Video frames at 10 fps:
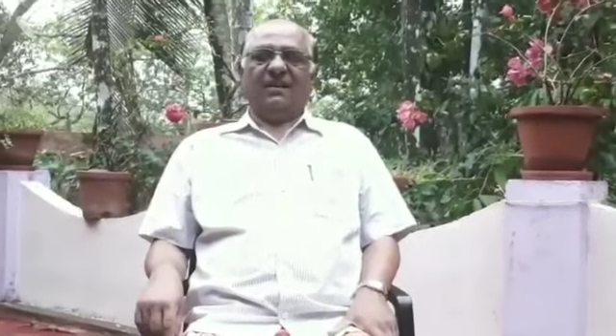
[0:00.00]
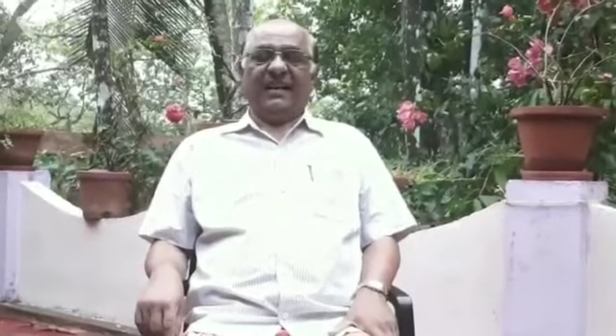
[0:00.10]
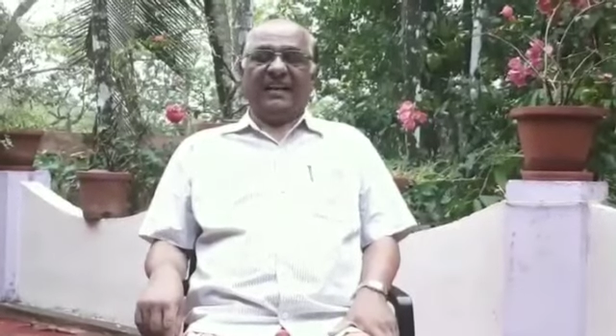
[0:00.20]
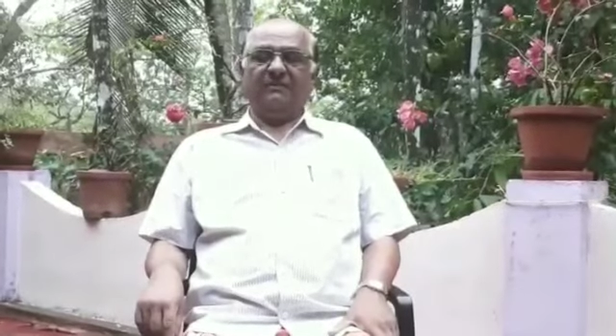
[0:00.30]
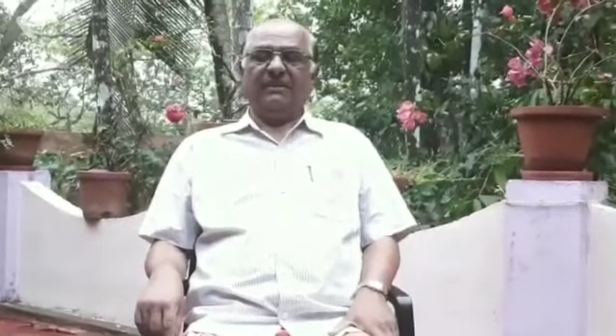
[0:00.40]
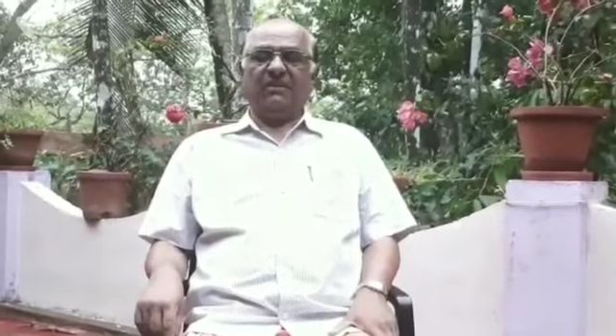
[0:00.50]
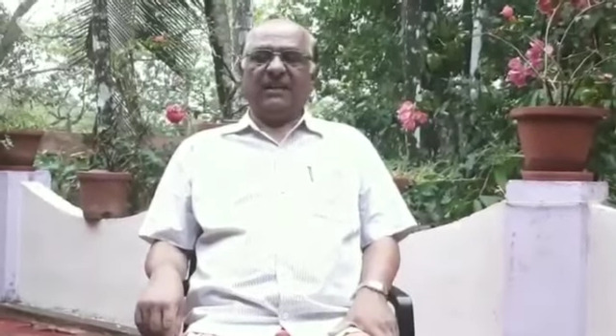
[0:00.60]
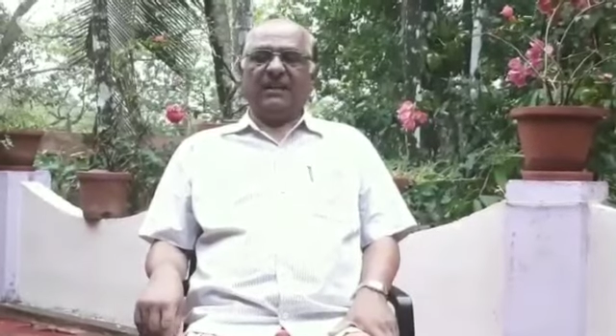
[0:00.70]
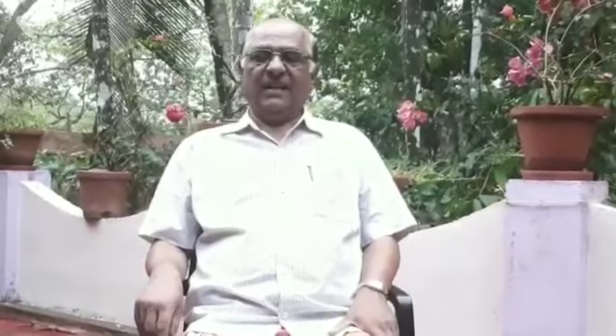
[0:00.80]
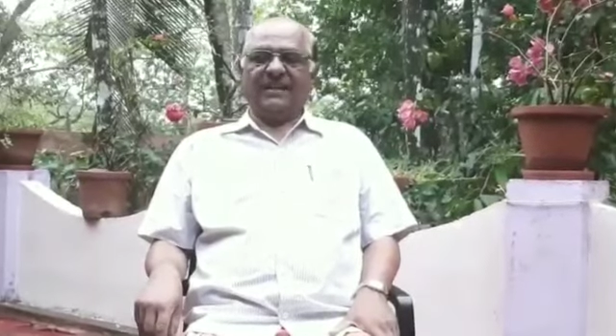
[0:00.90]
I have been
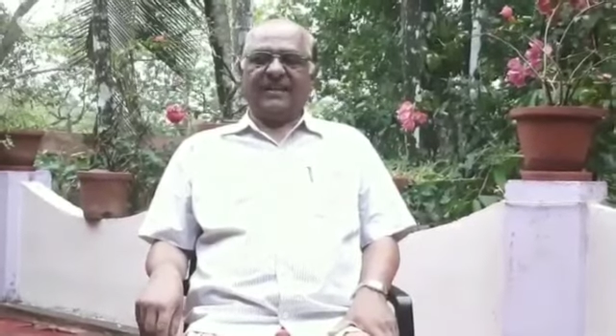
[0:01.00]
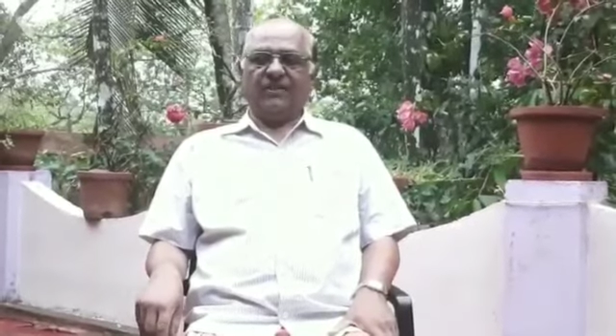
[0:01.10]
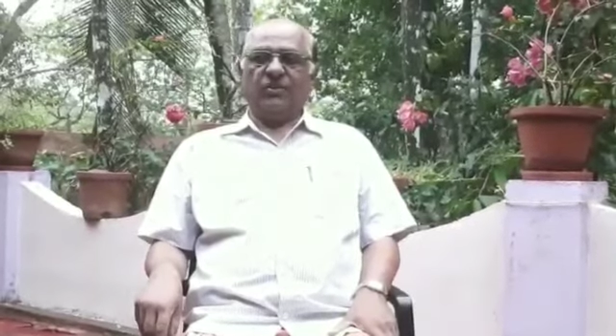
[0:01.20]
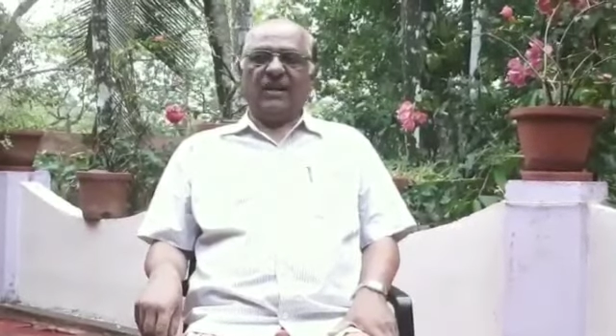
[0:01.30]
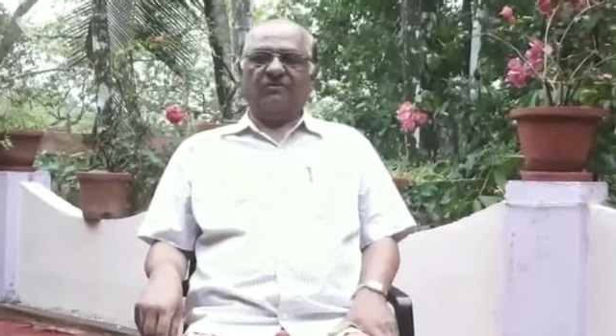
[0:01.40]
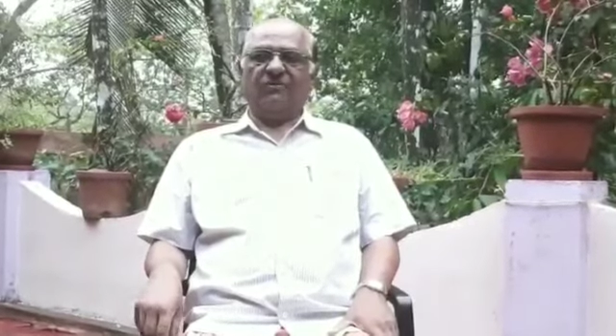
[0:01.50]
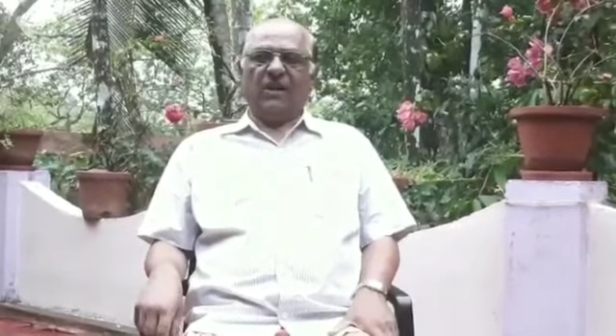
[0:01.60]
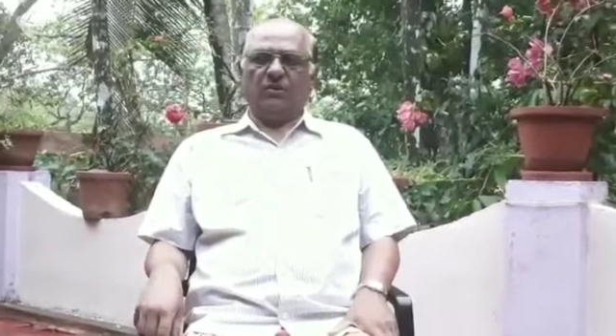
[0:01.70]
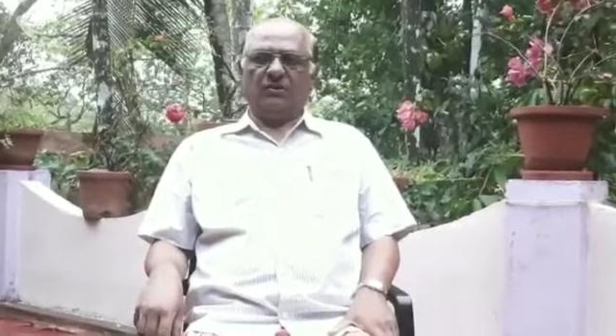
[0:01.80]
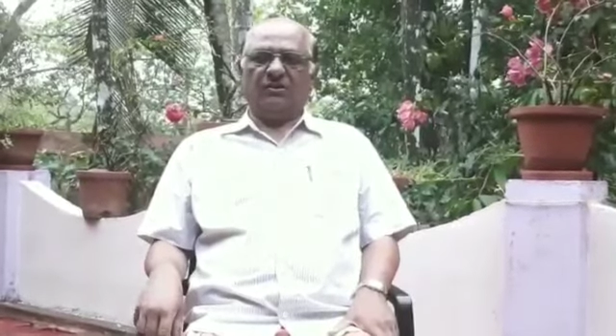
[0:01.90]
really lucky to have
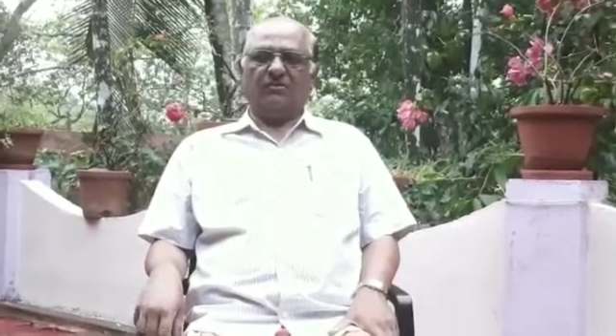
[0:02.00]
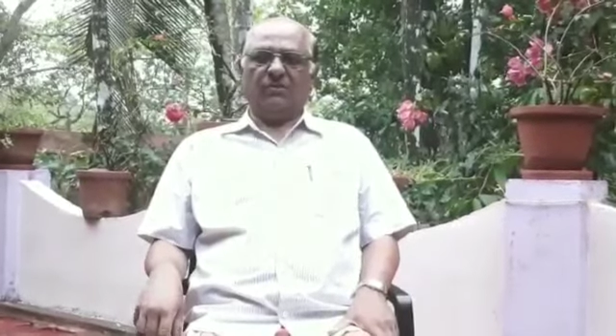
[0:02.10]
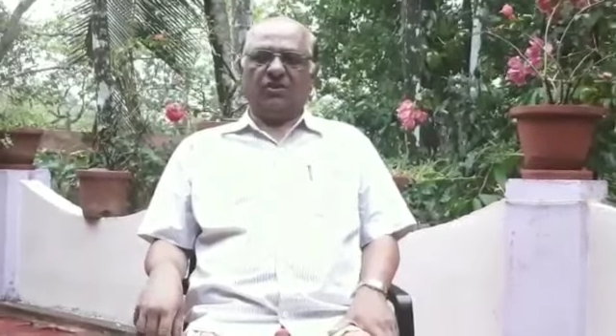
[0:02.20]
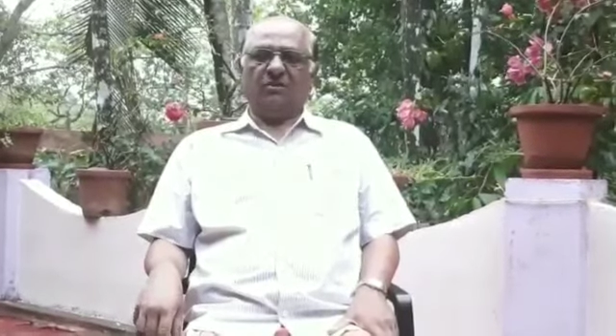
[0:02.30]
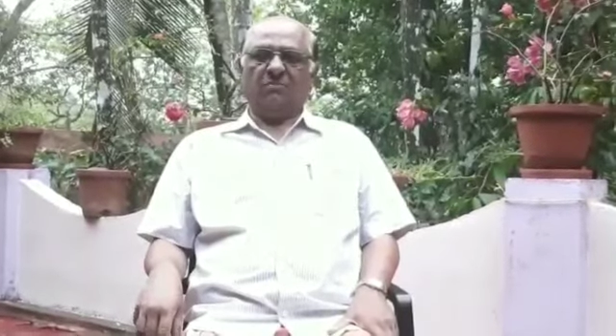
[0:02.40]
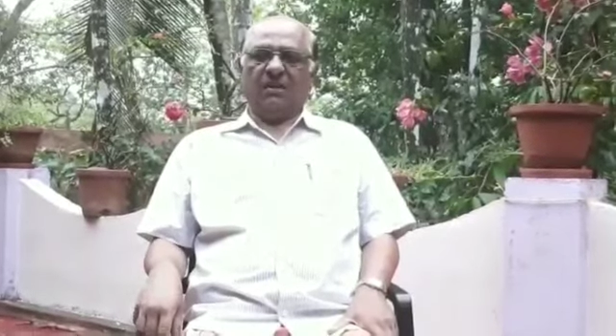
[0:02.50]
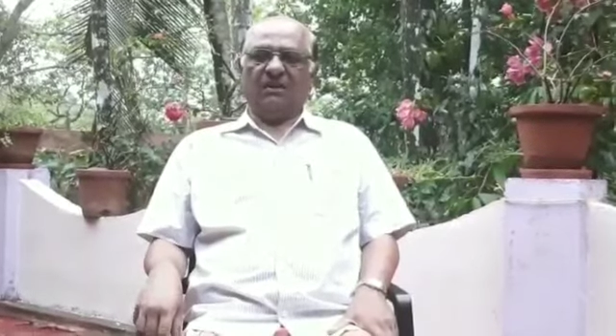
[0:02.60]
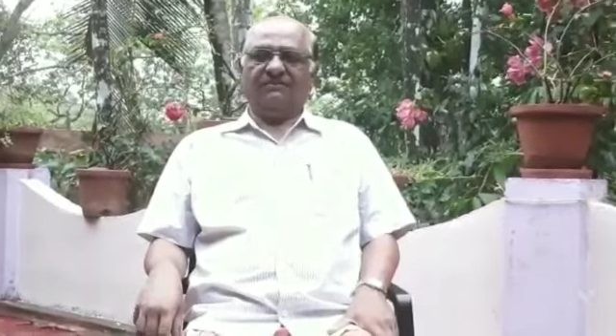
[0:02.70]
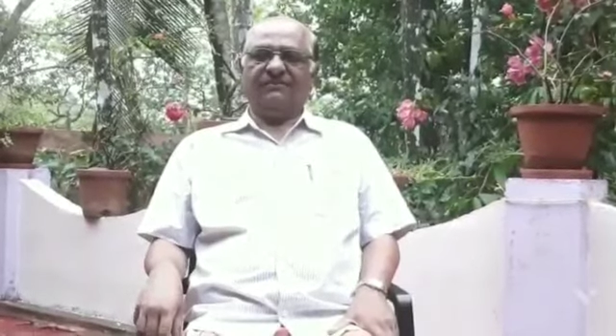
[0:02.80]
found Mr. Pallav